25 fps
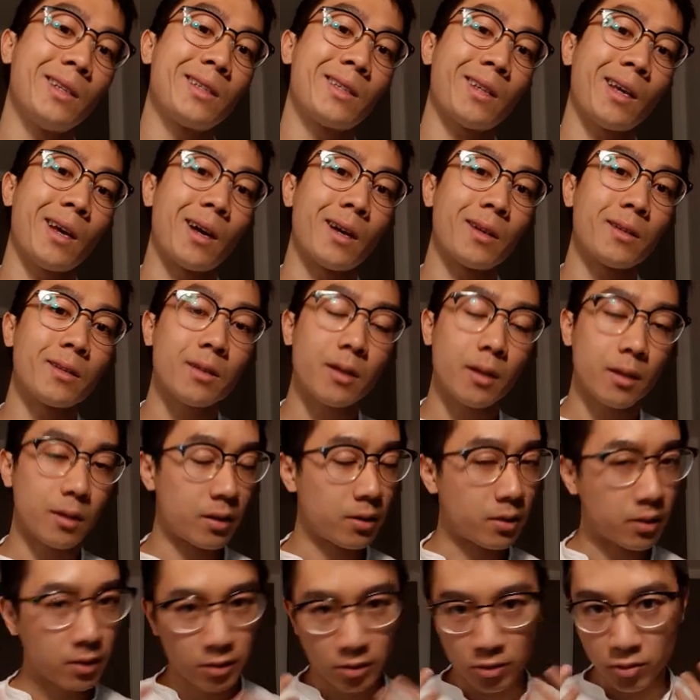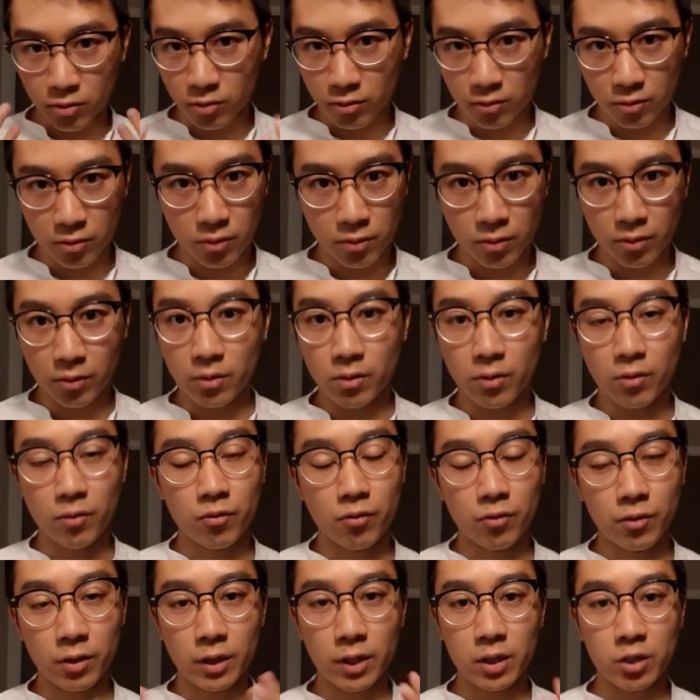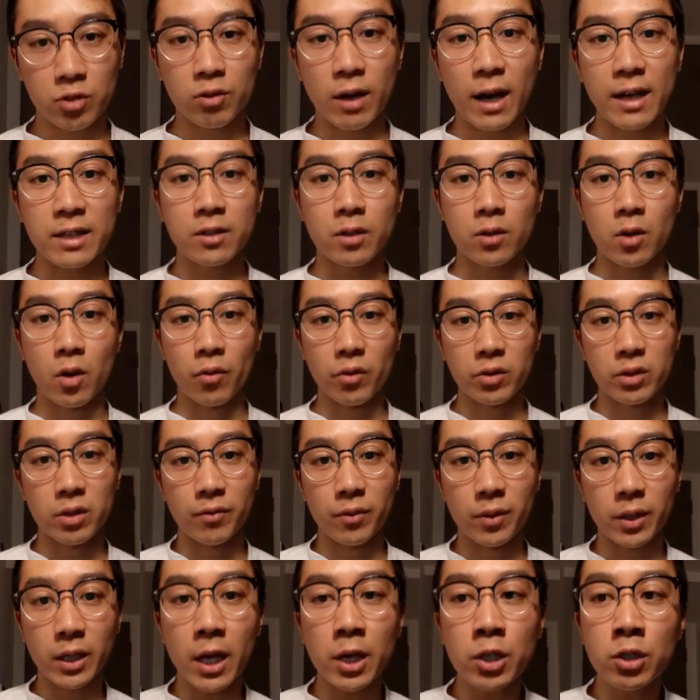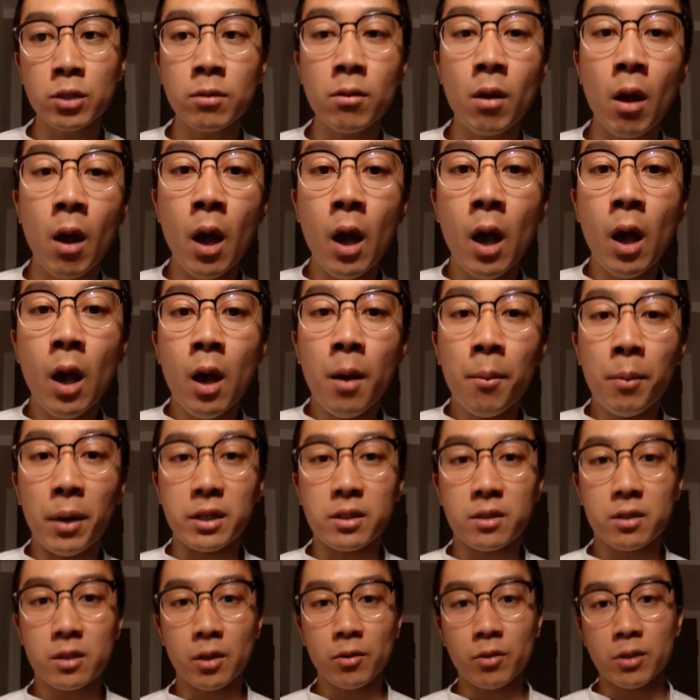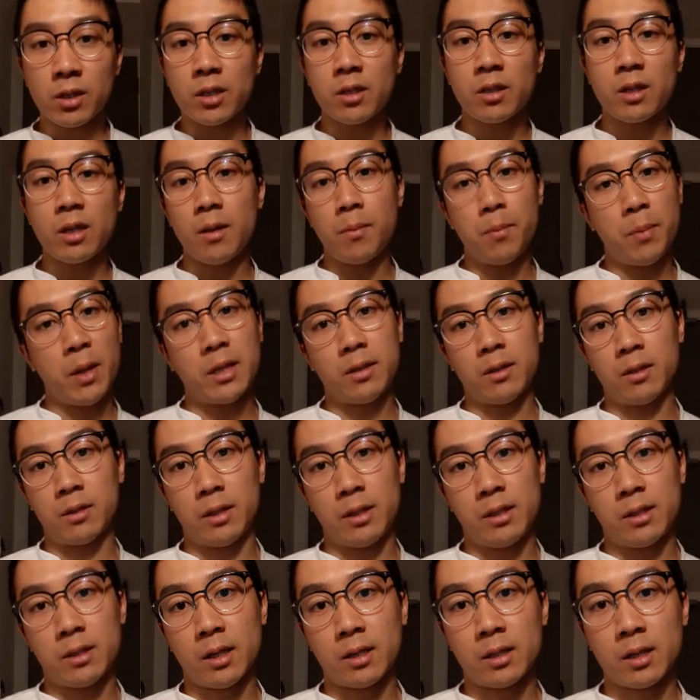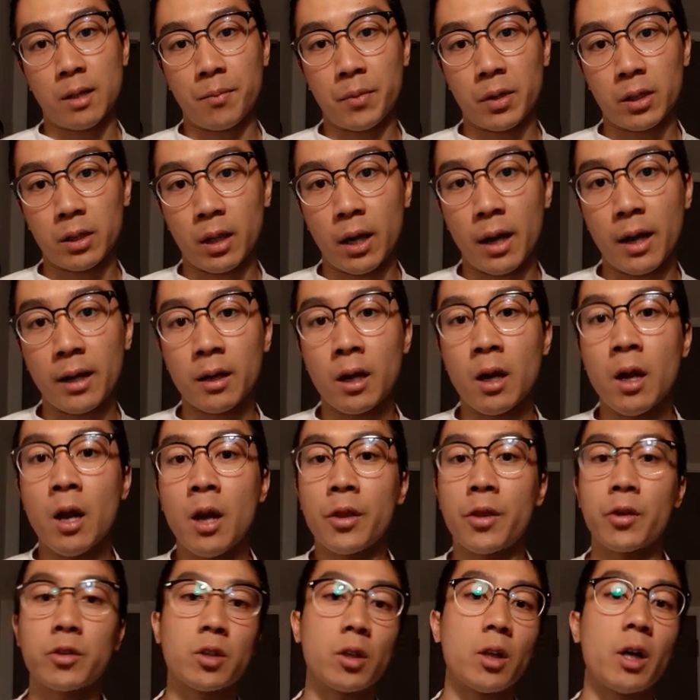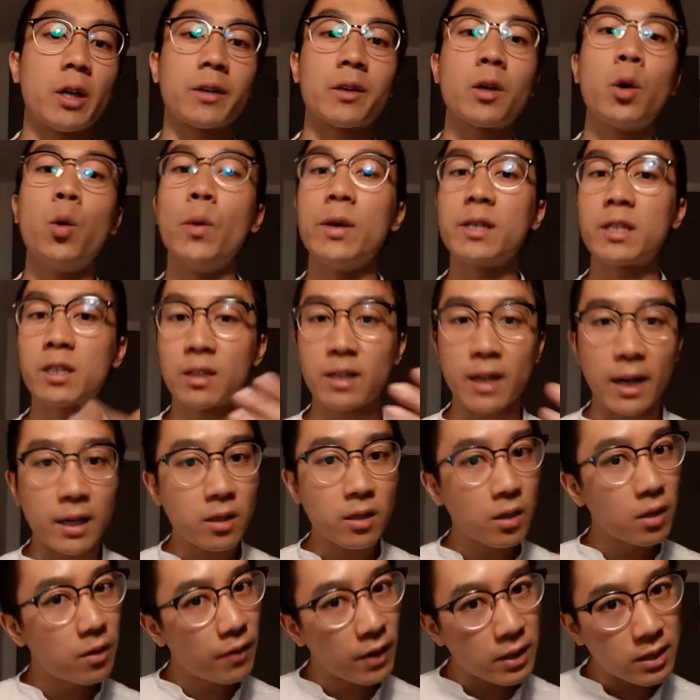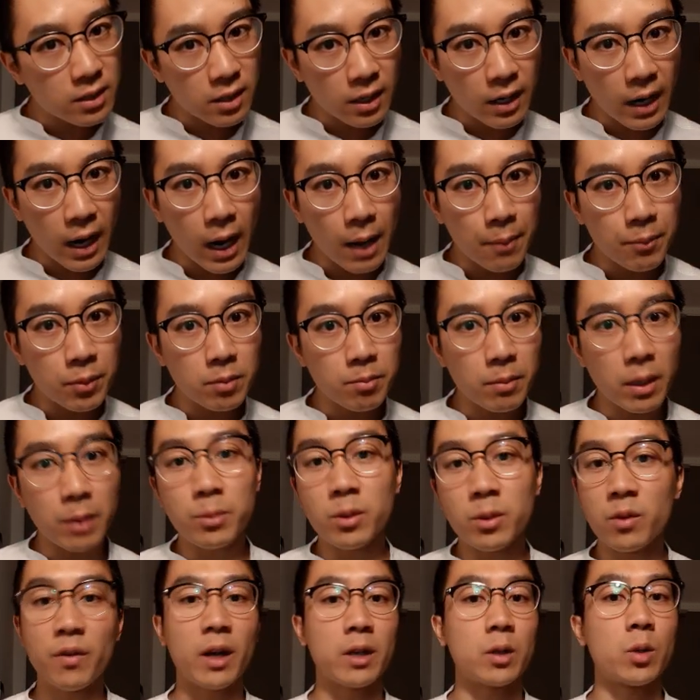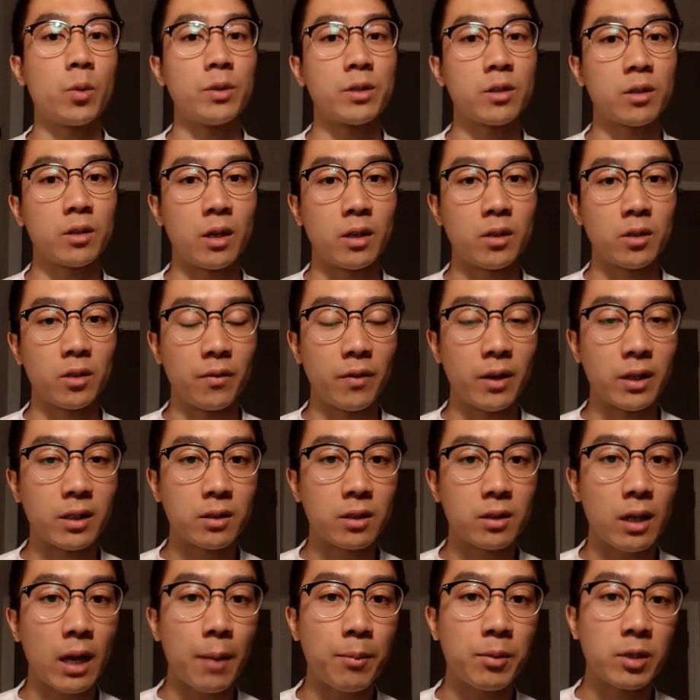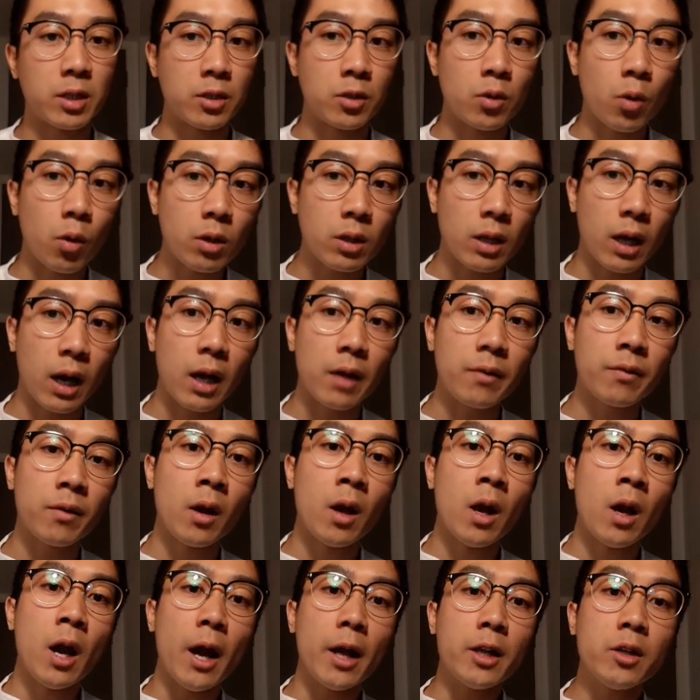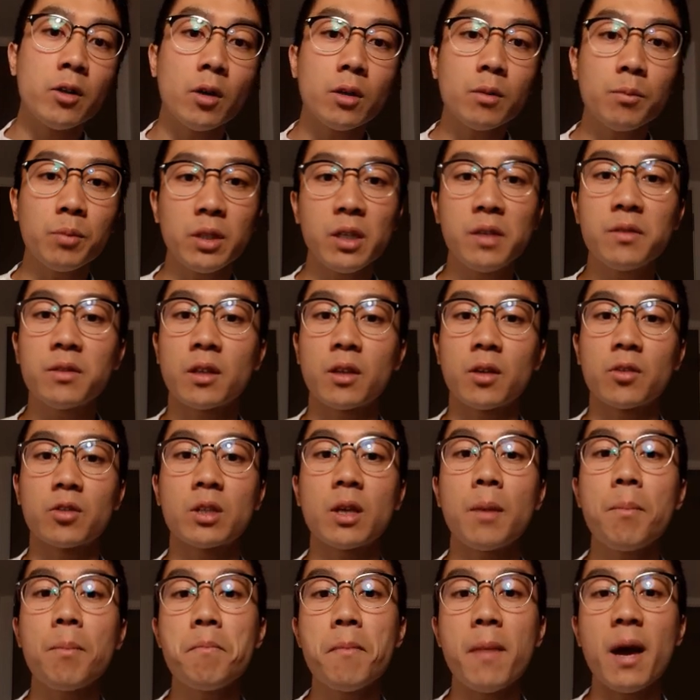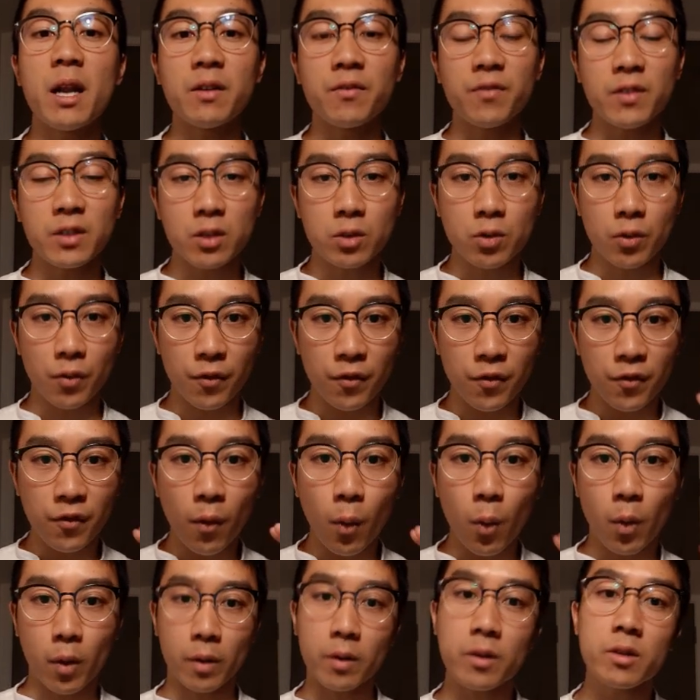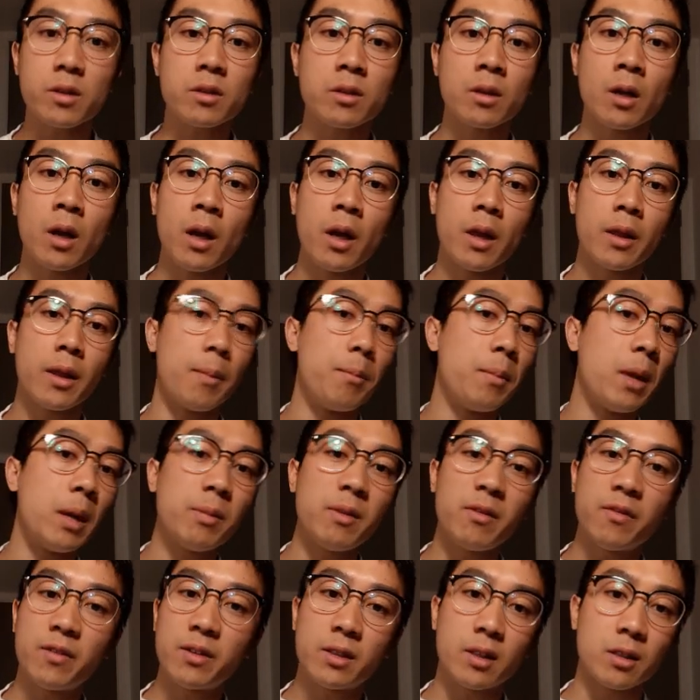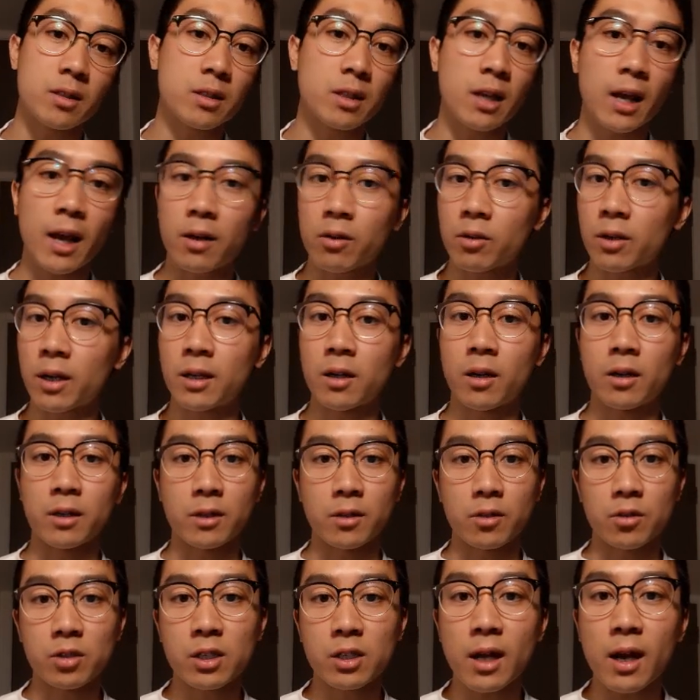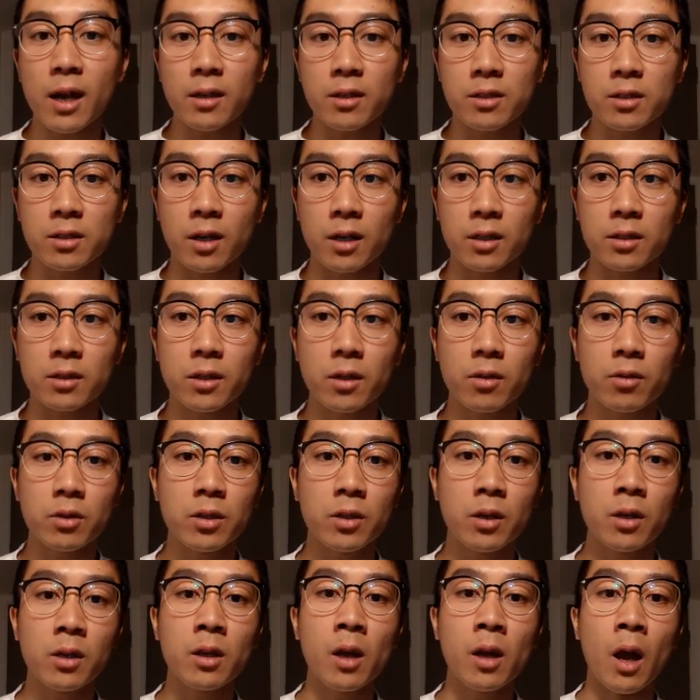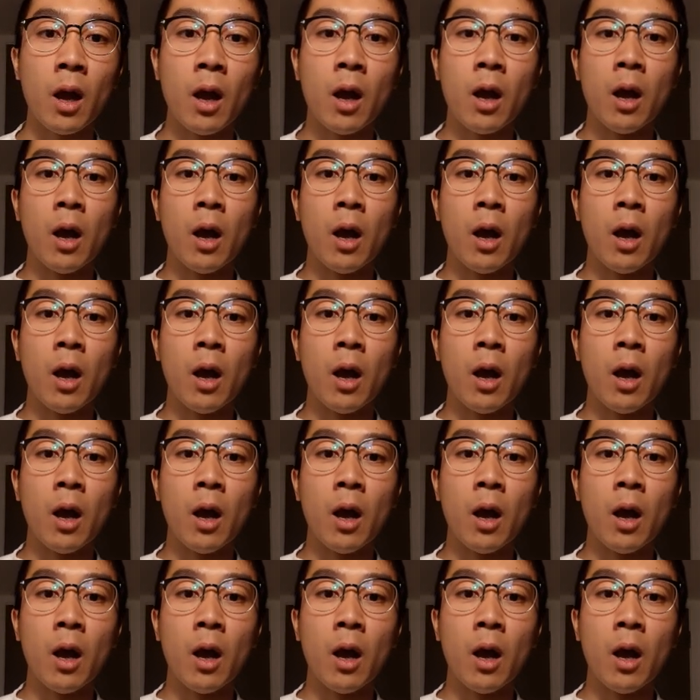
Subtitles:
says, and this is a really drastic oversimplification, but synchronicity basically says something like there's a lot of coincidental events that happen. Maybe you've had coincidental events happen in your life. And Jung believes that there's some metaphysical force that maybe physics can or cannot understand. It's not clear in Jung.